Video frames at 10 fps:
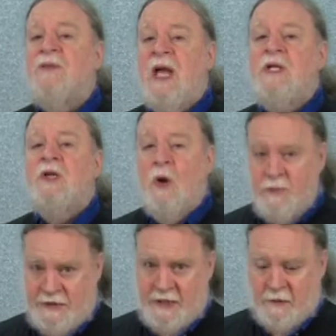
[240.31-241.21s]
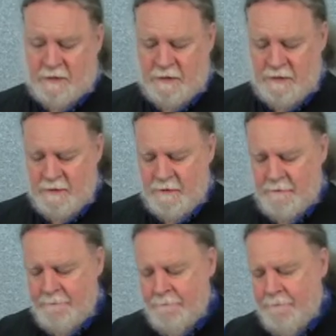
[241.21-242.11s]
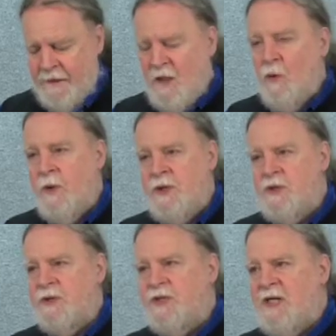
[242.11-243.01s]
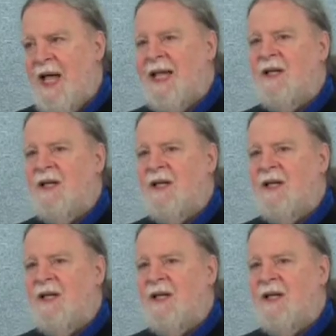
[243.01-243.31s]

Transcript: than no deal. We should say